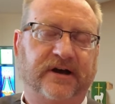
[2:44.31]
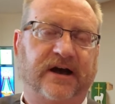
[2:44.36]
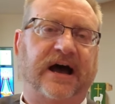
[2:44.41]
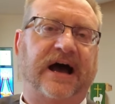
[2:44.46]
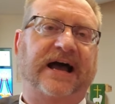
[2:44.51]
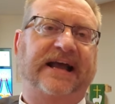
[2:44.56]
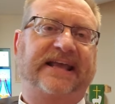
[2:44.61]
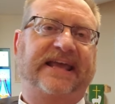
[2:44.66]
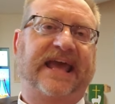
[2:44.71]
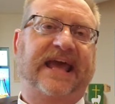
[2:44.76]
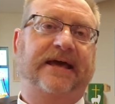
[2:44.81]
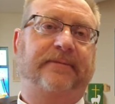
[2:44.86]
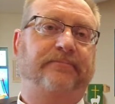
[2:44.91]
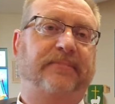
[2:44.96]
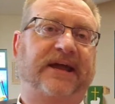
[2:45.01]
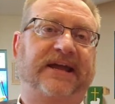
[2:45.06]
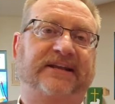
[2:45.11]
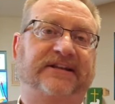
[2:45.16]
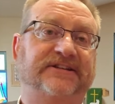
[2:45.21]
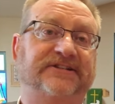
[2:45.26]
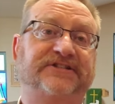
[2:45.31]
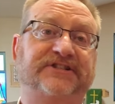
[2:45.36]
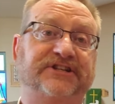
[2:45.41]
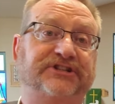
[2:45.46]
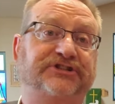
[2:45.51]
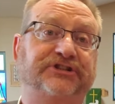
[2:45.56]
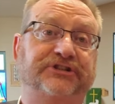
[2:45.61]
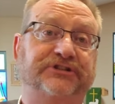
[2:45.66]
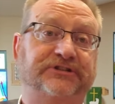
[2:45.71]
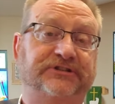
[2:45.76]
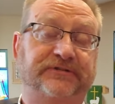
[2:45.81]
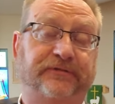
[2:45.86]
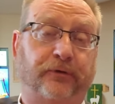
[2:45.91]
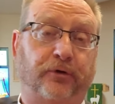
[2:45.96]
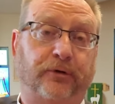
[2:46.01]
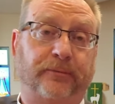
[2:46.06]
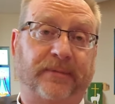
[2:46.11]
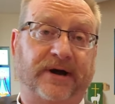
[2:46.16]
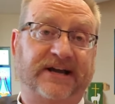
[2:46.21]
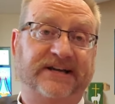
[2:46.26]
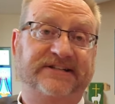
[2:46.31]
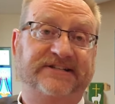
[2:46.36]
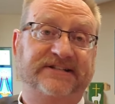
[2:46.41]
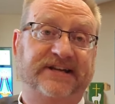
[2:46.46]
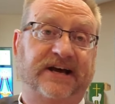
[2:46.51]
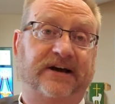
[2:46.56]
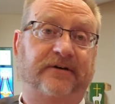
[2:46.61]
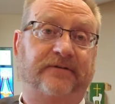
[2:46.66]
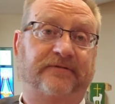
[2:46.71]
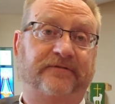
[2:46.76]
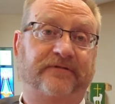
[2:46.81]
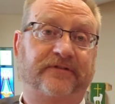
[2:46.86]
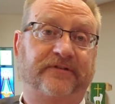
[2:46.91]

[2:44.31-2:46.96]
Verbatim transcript: I can't make decisions for myself.